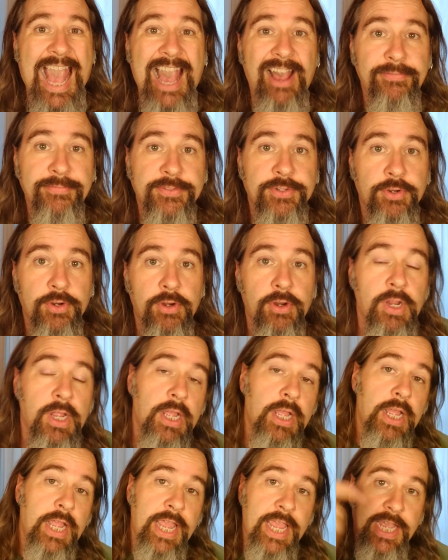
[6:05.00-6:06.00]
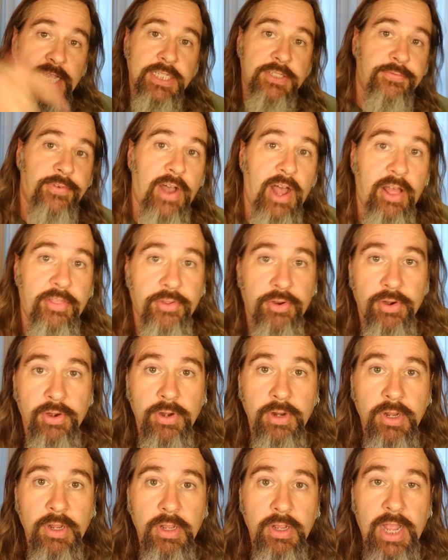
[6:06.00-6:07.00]
after his father
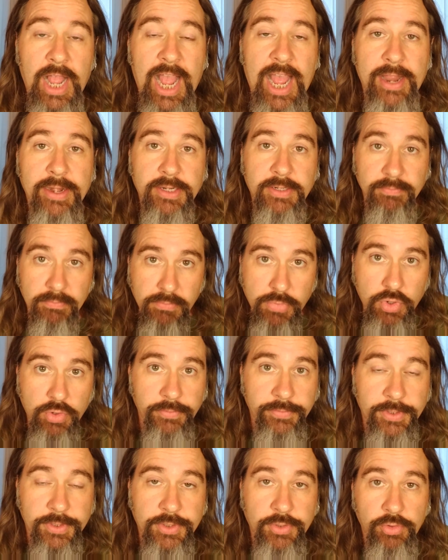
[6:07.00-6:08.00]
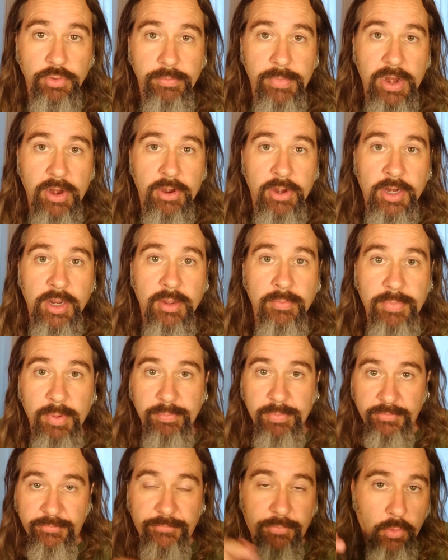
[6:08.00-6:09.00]
had moved to America, but
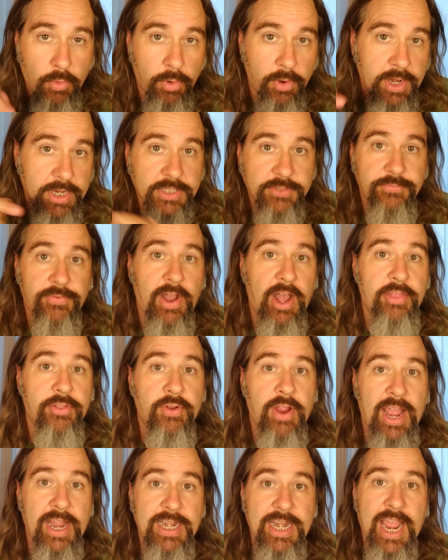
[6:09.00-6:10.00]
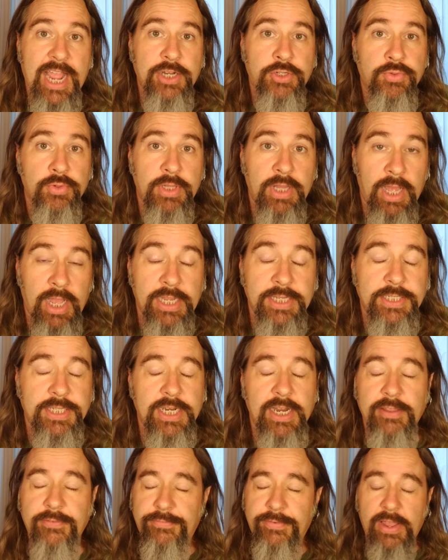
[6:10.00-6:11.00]
before his father had naturalized.
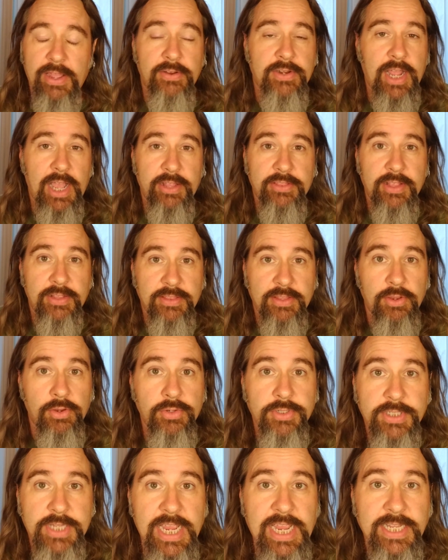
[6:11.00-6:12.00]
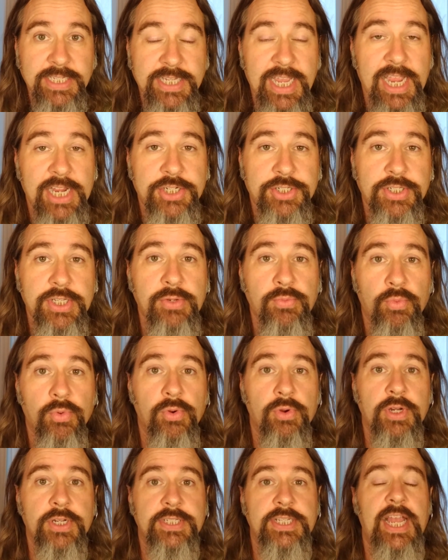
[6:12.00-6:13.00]
And I found out that those dates actually
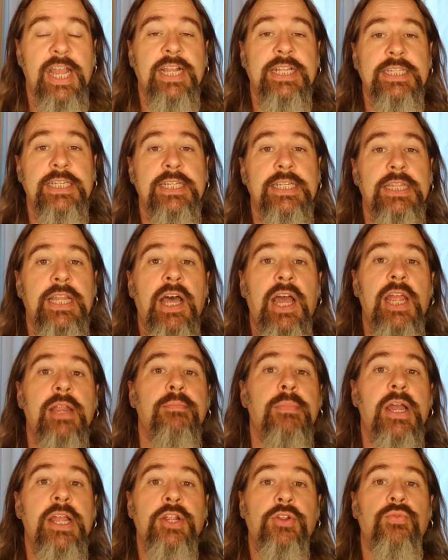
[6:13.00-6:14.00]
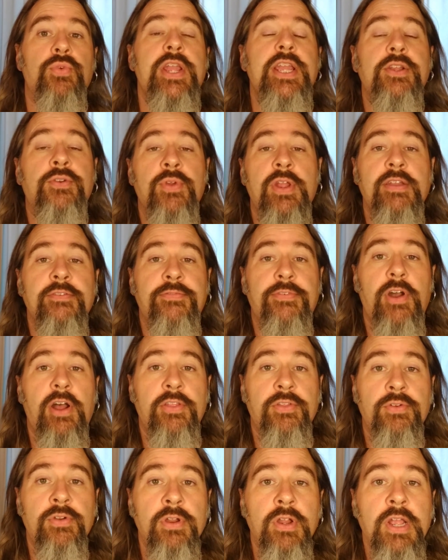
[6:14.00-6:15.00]
were exactly in line. My
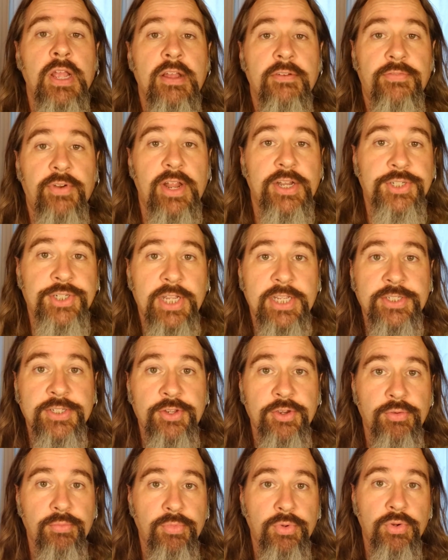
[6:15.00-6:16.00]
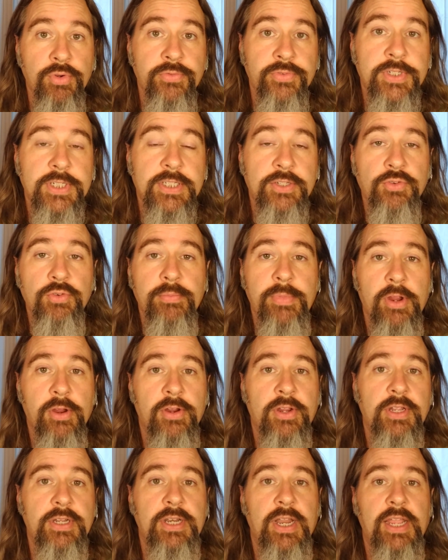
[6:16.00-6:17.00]
great-grandfather, Francesco, moved to
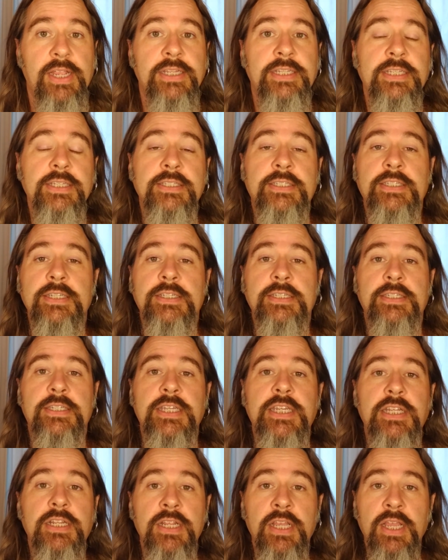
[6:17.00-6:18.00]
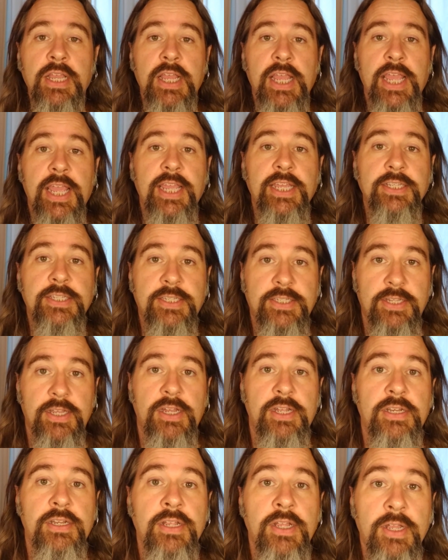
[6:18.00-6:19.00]
America in 1916. His
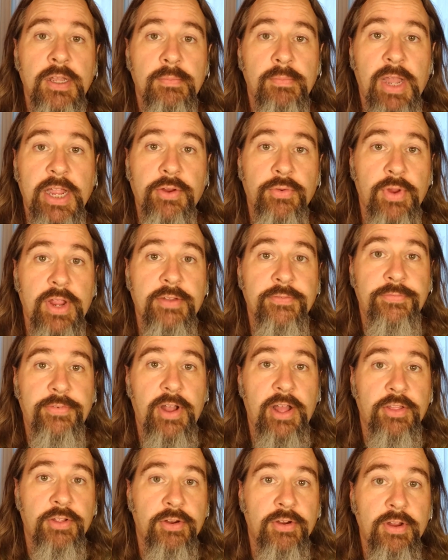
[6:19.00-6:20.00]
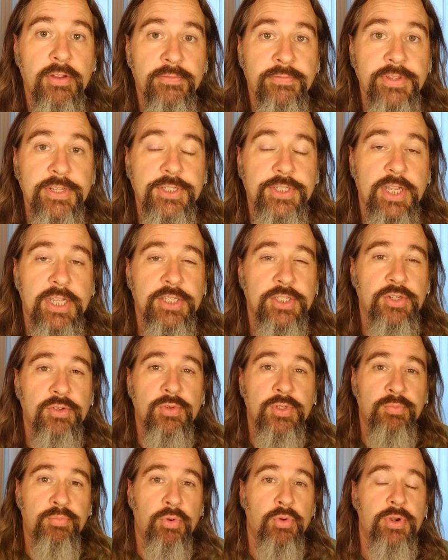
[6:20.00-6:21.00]
son, my grandfather, Vincenzo,
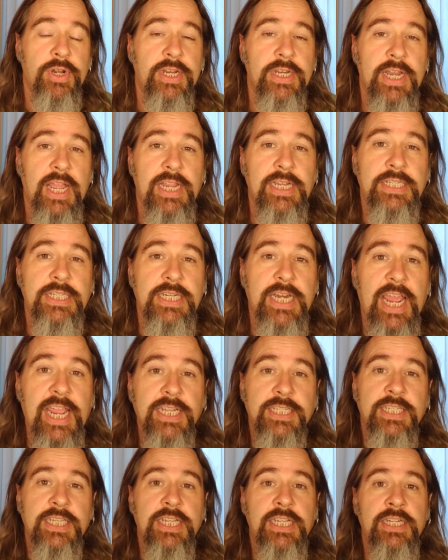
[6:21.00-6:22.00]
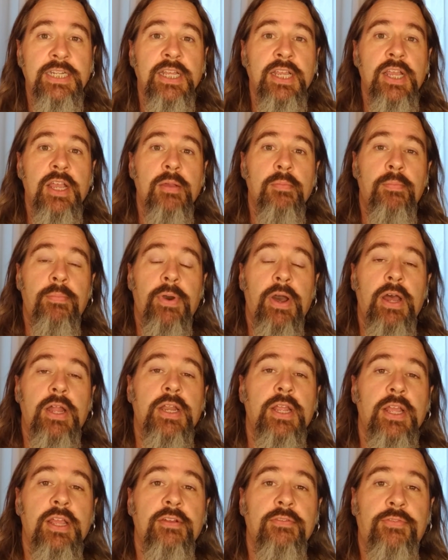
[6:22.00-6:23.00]
was born in 1918,
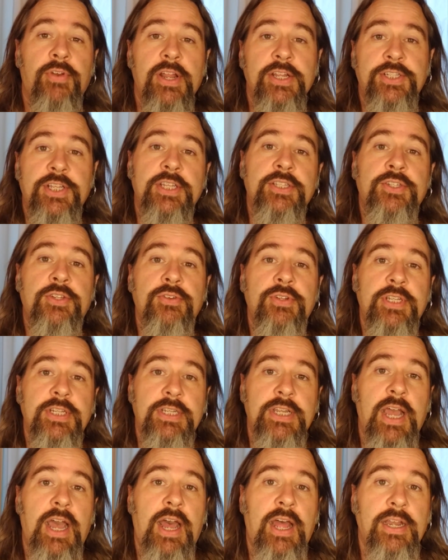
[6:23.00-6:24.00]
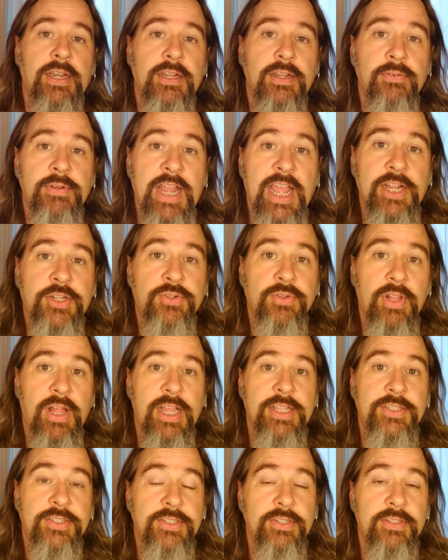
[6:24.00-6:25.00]
but Francesco did not
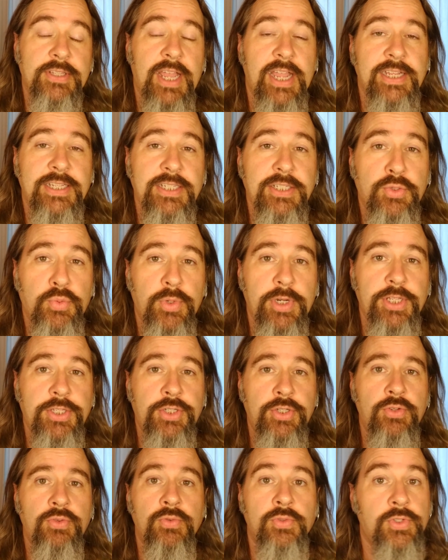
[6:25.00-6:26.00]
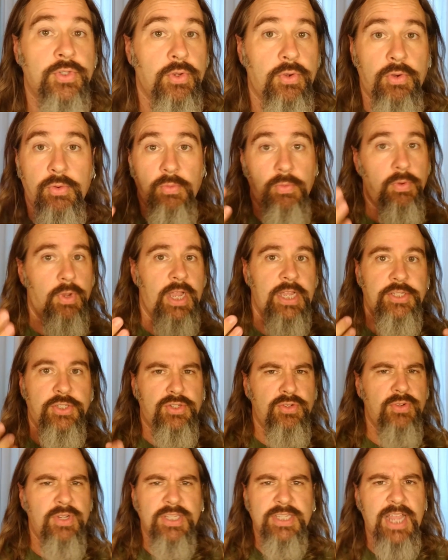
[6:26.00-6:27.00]
naturalize until 1922. So as
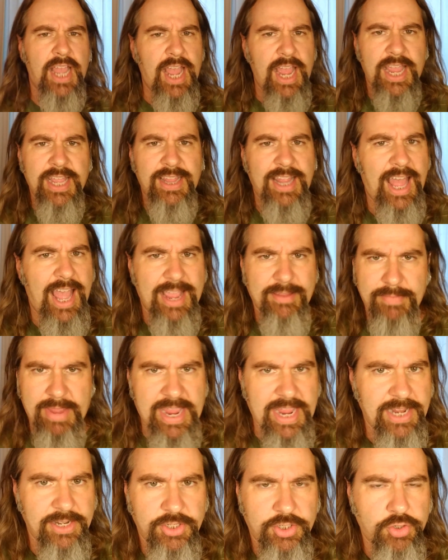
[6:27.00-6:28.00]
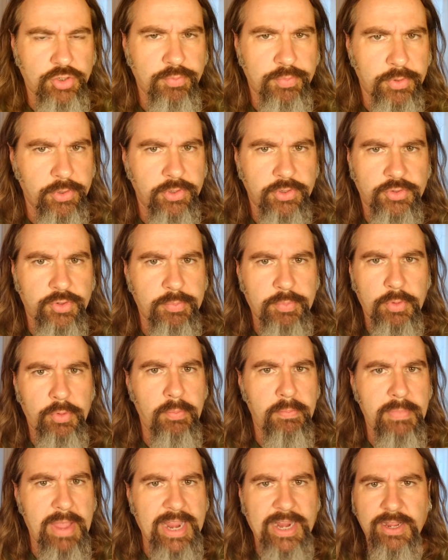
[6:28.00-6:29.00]
soon as I made super triple
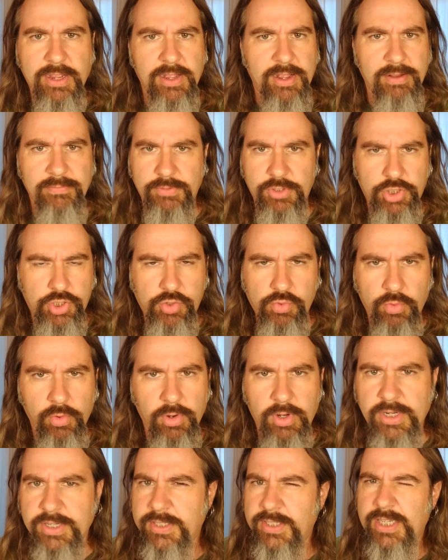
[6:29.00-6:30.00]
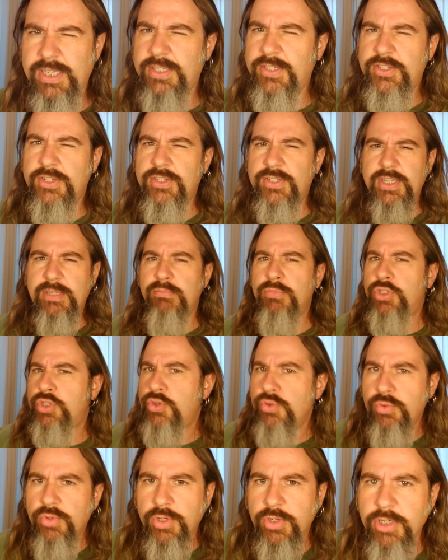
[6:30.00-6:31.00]
mega sure, because this just seemed
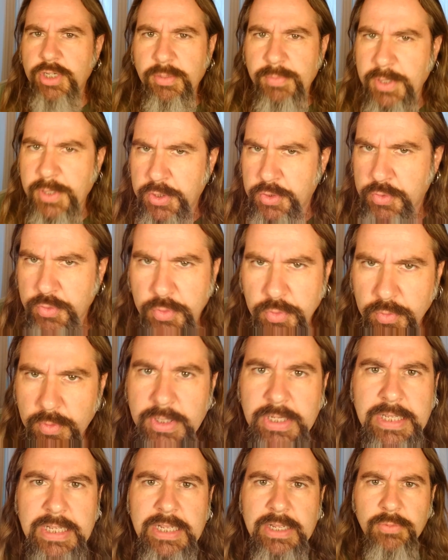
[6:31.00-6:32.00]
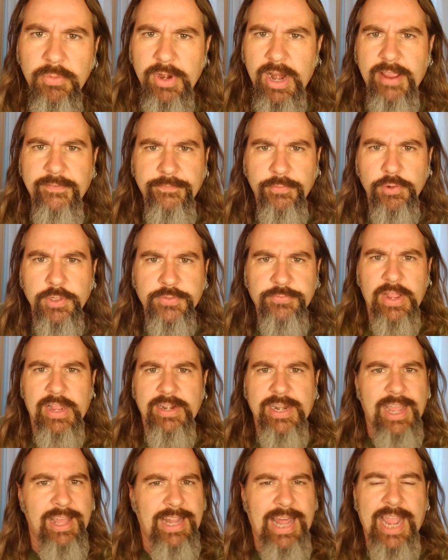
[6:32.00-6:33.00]
too good to be true when I first
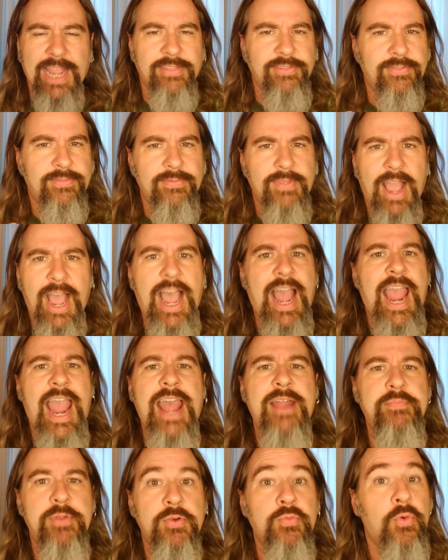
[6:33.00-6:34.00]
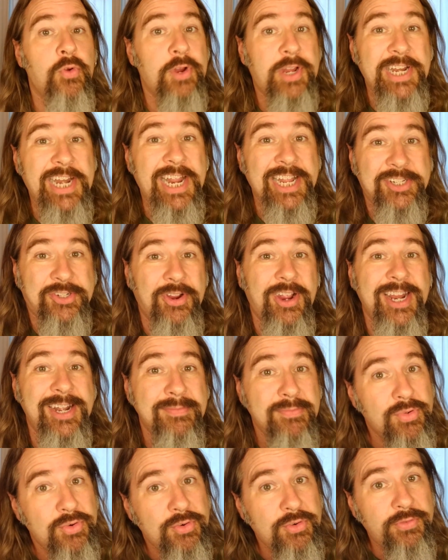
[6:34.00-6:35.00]
found out, I had been working at trying to
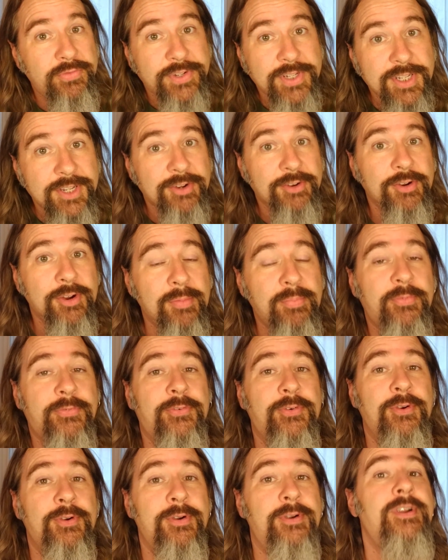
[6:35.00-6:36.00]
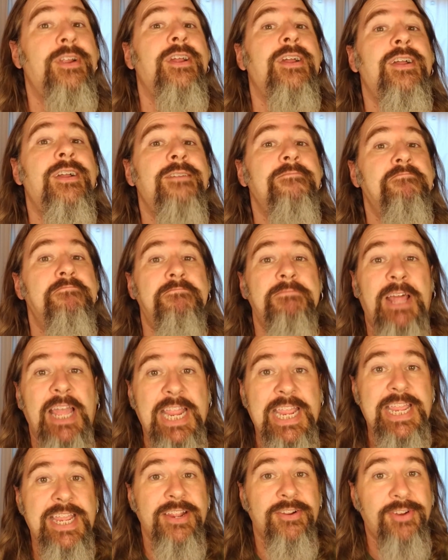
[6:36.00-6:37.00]
move to Europe for a
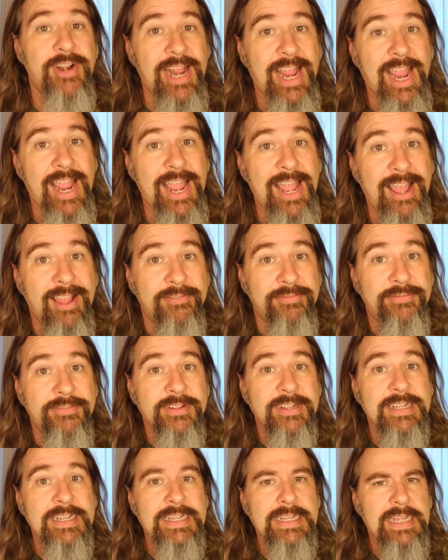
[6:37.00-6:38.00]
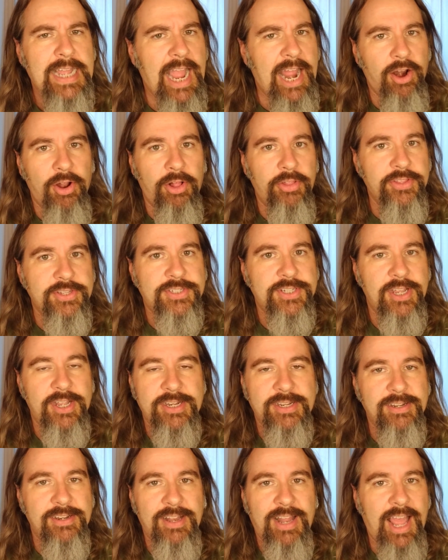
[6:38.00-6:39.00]
year and a half. And all of a
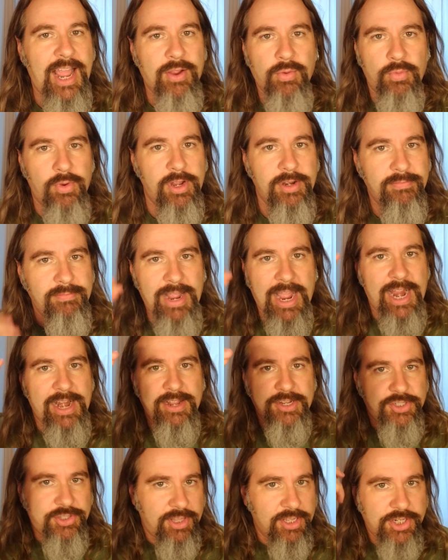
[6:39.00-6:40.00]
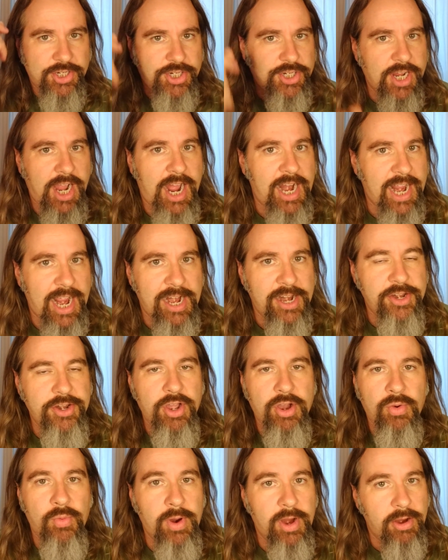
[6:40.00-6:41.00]
sudden, one shot out of
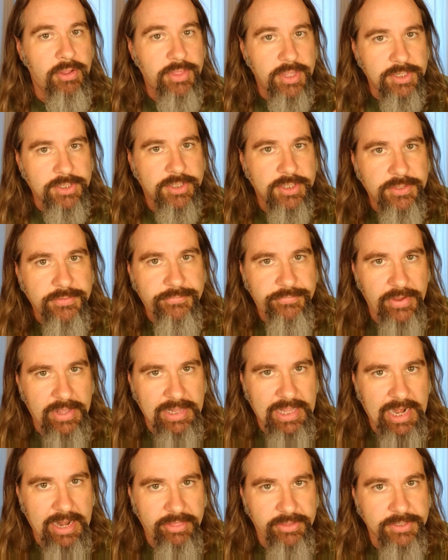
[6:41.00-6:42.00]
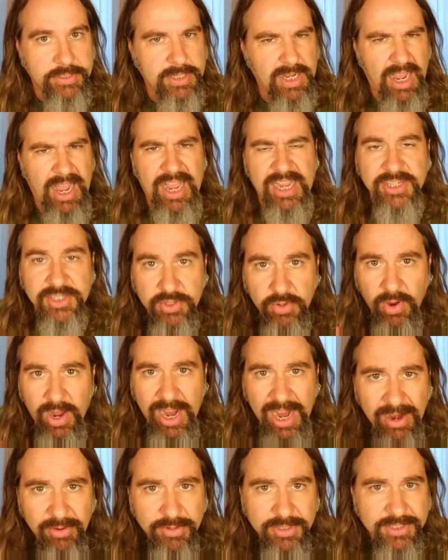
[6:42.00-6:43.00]
nowhere, this just fell out of the sky. So
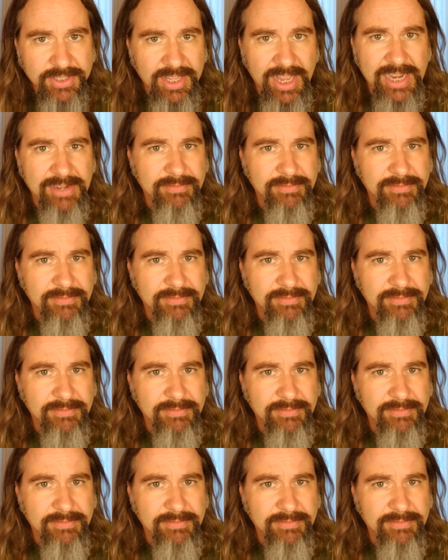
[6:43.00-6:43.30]
I was